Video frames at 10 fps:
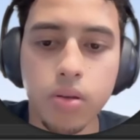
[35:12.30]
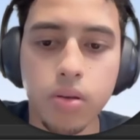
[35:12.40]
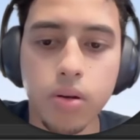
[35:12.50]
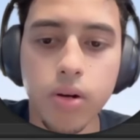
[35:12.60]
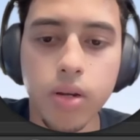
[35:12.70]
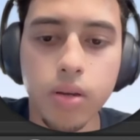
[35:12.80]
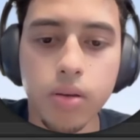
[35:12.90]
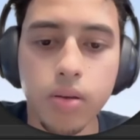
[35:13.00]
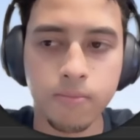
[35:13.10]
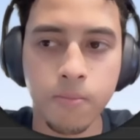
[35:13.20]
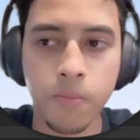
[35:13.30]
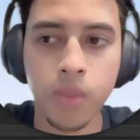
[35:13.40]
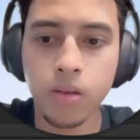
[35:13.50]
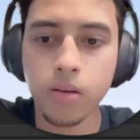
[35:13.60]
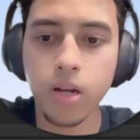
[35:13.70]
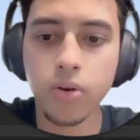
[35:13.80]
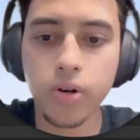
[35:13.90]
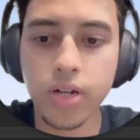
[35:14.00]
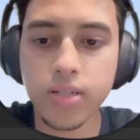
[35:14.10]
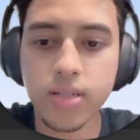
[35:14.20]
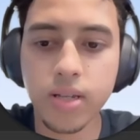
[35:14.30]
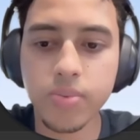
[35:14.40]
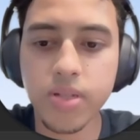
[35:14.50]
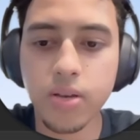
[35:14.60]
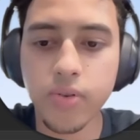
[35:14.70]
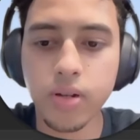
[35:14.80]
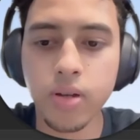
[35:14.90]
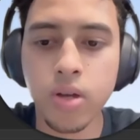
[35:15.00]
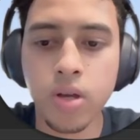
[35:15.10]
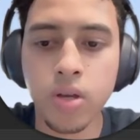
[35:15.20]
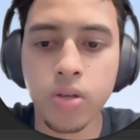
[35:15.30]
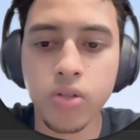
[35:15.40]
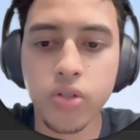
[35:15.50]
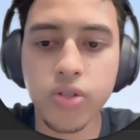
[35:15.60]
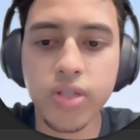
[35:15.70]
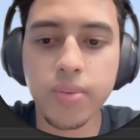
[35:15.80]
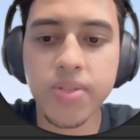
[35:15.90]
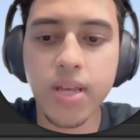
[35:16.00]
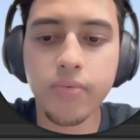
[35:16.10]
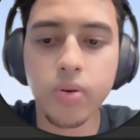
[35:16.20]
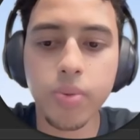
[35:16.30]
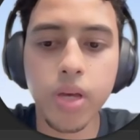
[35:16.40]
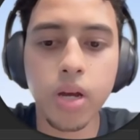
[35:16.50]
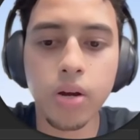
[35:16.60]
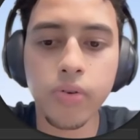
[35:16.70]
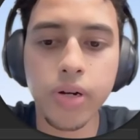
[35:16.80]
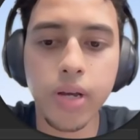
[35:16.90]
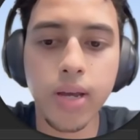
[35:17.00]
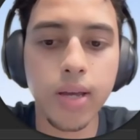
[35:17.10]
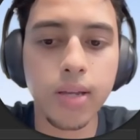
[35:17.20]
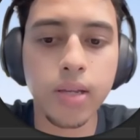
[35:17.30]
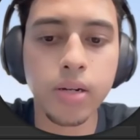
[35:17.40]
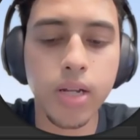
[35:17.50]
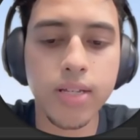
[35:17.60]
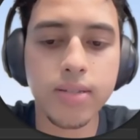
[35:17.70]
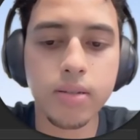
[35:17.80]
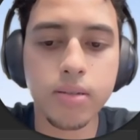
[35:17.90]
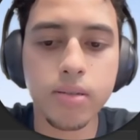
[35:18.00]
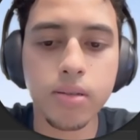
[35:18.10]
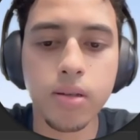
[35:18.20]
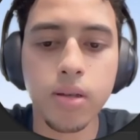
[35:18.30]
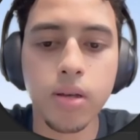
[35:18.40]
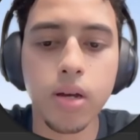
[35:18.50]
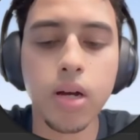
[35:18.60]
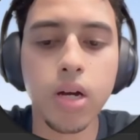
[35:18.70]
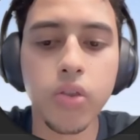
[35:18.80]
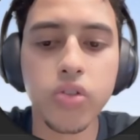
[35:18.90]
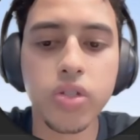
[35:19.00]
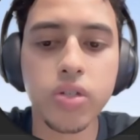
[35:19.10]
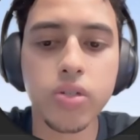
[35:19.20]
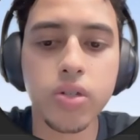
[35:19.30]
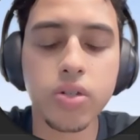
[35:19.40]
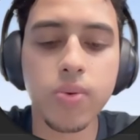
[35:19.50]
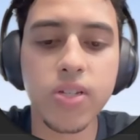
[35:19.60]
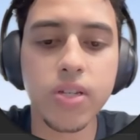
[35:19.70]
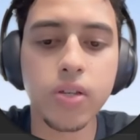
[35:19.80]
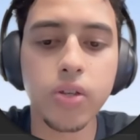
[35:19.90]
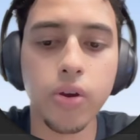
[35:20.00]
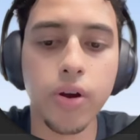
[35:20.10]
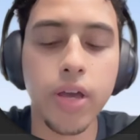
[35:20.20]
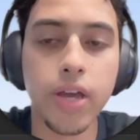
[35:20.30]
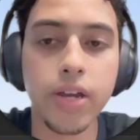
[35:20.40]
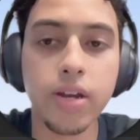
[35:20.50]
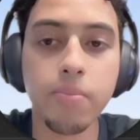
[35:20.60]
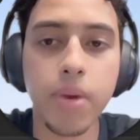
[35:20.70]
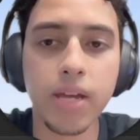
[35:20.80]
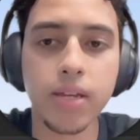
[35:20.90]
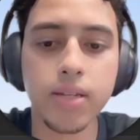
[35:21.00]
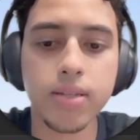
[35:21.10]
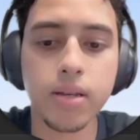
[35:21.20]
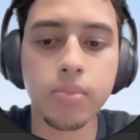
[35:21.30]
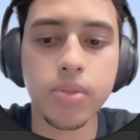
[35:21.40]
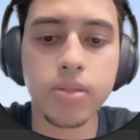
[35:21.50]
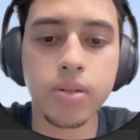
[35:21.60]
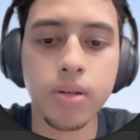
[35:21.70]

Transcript: All right, now we're at step 7. So step 7 will be covered at later lessons. This is just basically your hidden mechanisms,